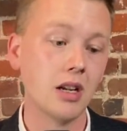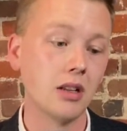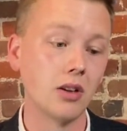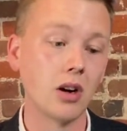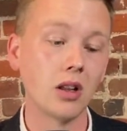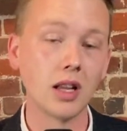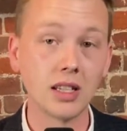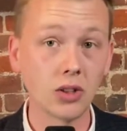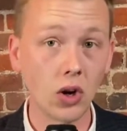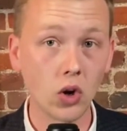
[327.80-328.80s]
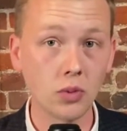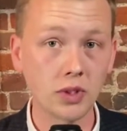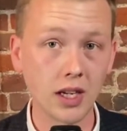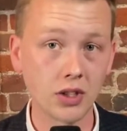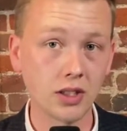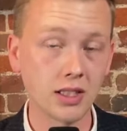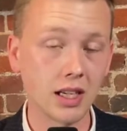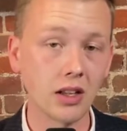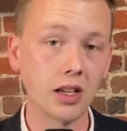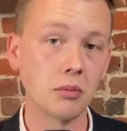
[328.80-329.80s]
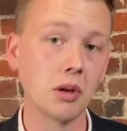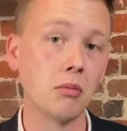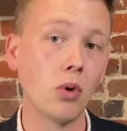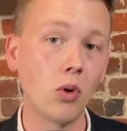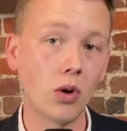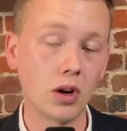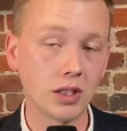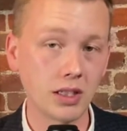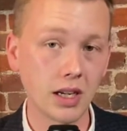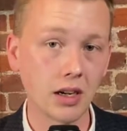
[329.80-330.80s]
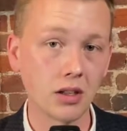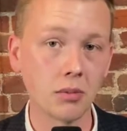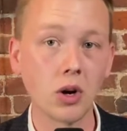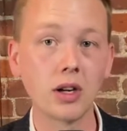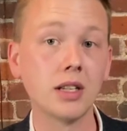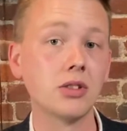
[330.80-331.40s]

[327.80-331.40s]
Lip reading: there are less homes actually selling, but more are staying on the market.